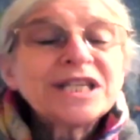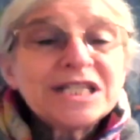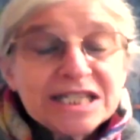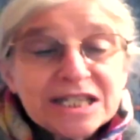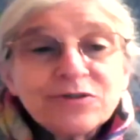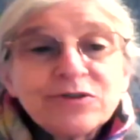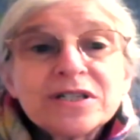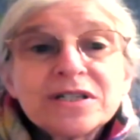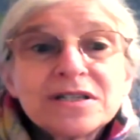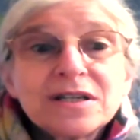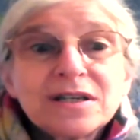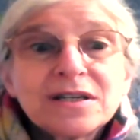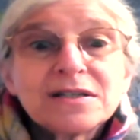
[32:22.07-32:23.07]
the
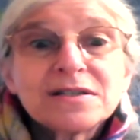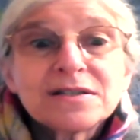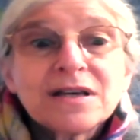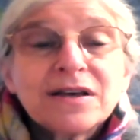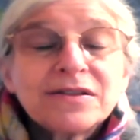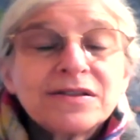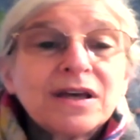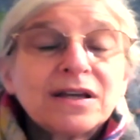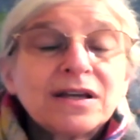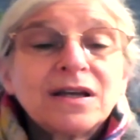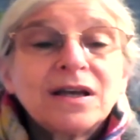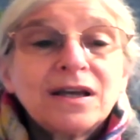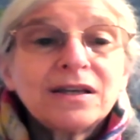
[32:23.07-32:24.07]
difference is
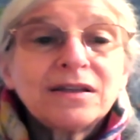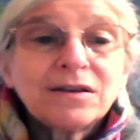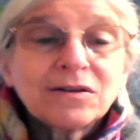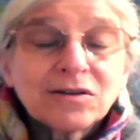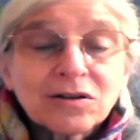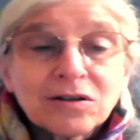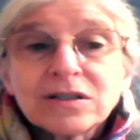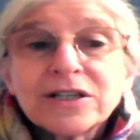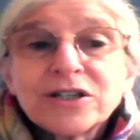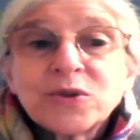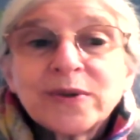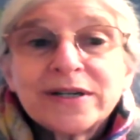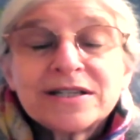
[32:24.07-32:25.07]
that in the early
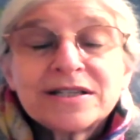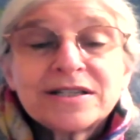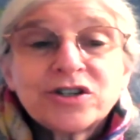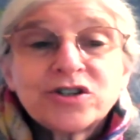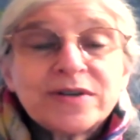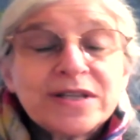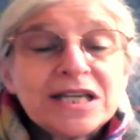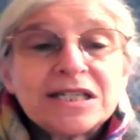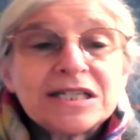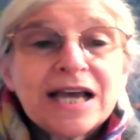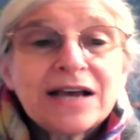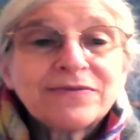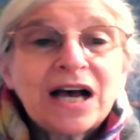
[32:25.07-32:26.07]
twentieth century, they
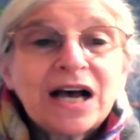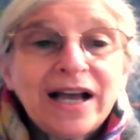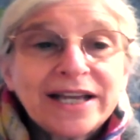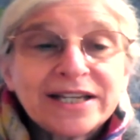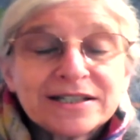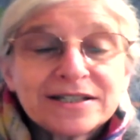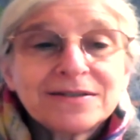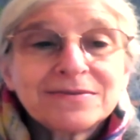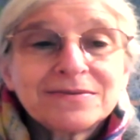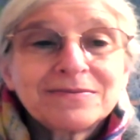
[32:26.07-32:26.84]
didn't have to hide it.